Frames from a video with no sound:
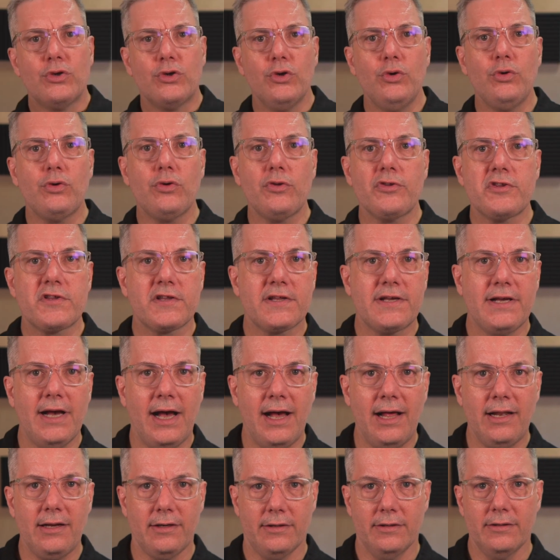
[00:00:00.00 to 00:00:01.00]
Google
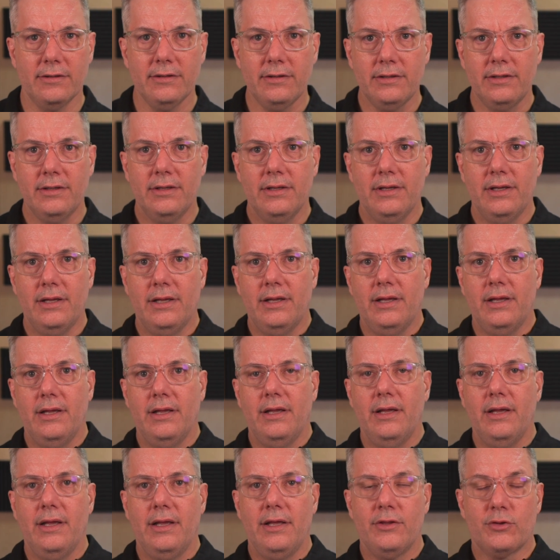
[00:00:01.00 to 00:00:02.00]
Scholar
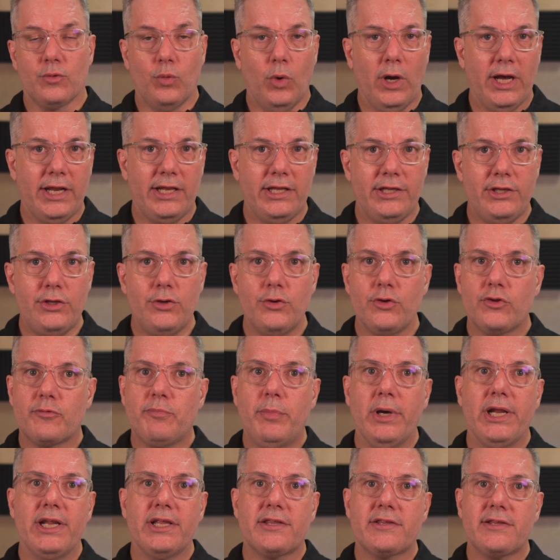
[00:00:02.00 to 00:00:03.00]
is widely used,
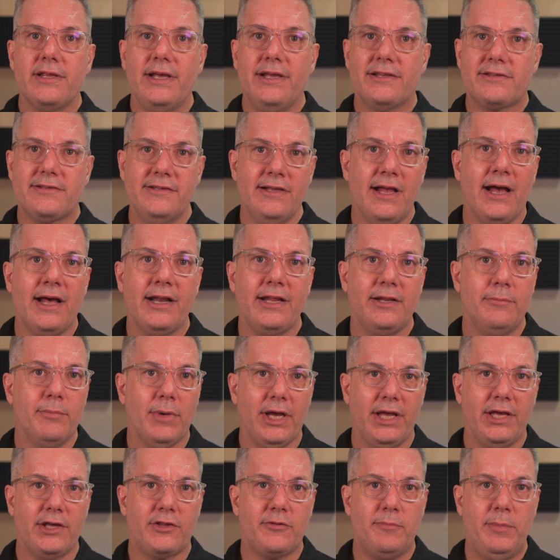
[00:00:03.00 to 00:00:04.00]
but it's not, in
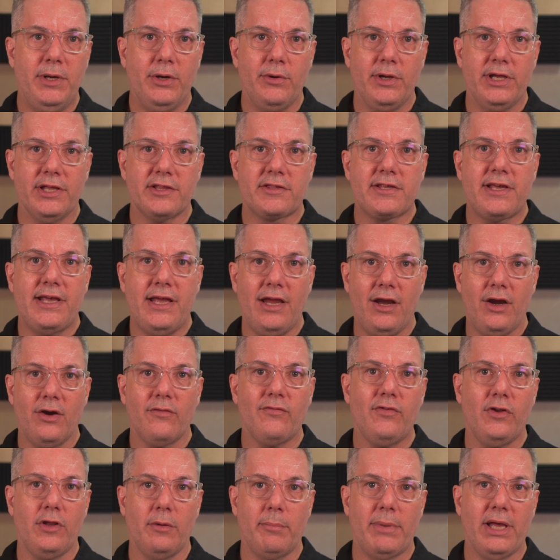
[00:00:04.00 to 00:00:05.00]
my experience,
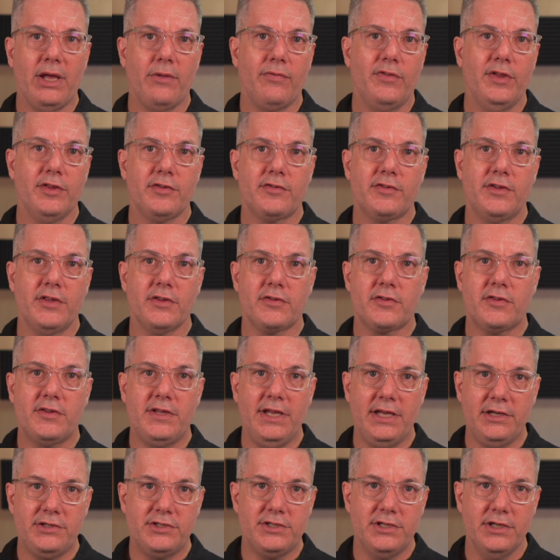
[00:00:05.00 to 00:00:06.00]
careful about this
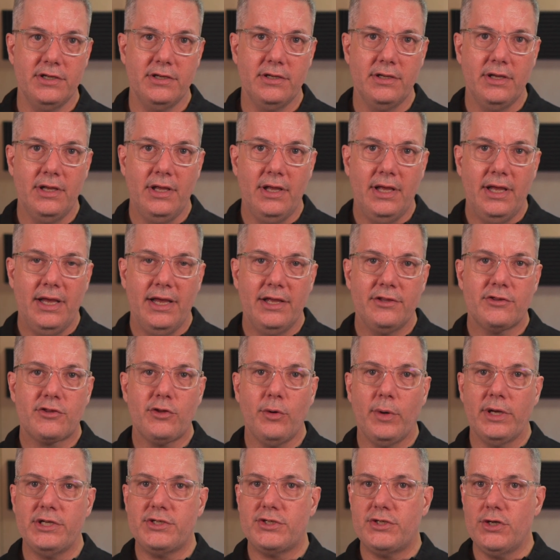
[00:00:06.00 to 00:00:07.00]
distinction, and
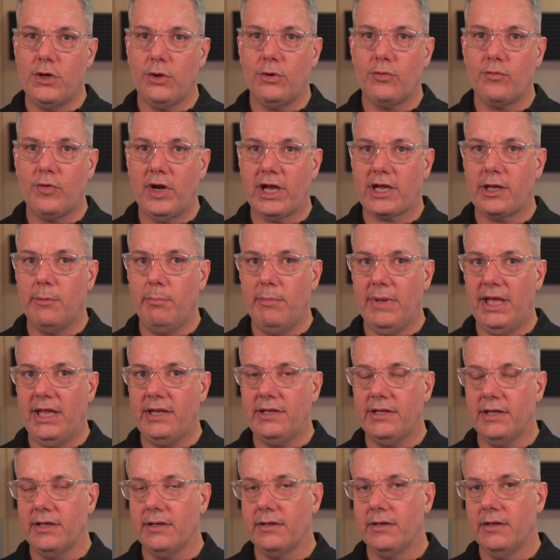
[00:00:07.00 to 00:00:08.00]
so I don't
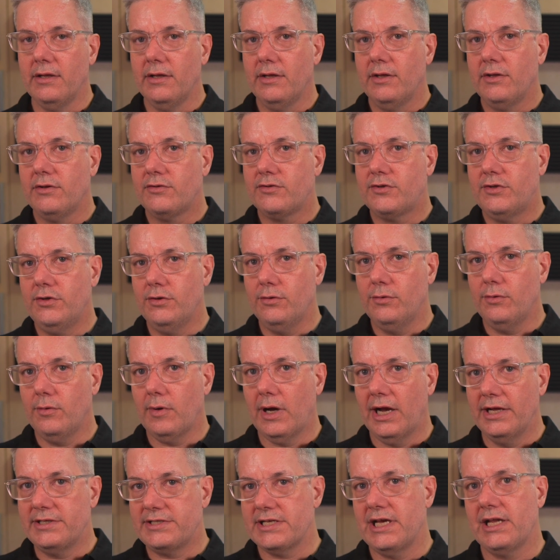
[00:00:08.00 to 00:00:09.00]
recommend it
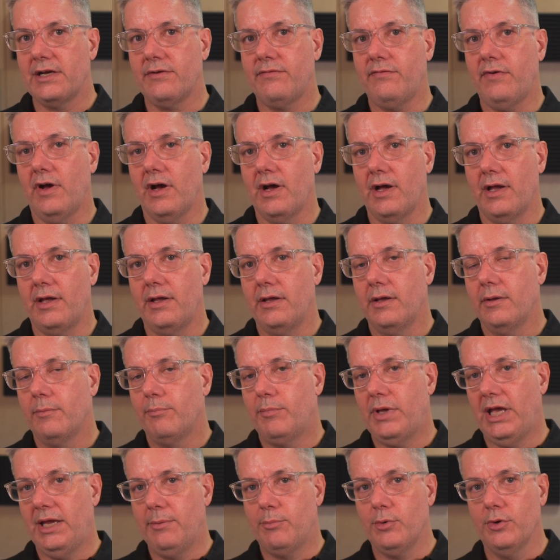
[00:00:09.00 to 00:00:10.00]
to identify
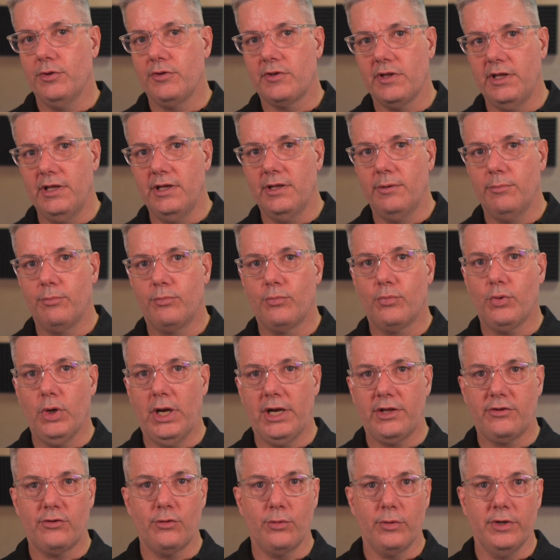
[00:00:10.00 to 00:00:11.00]
papers in
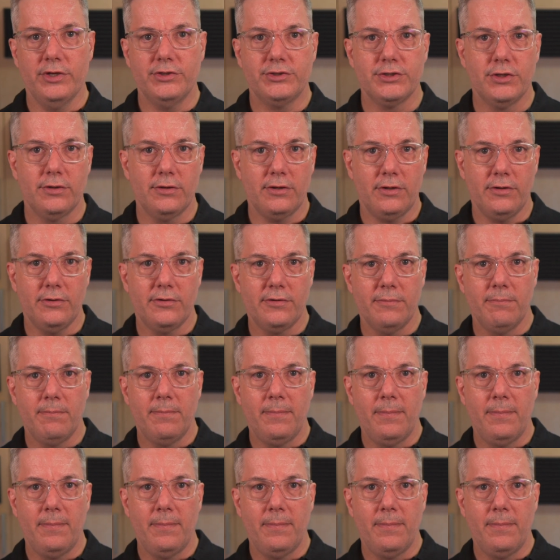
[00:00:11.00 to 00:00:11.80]
predatory journals.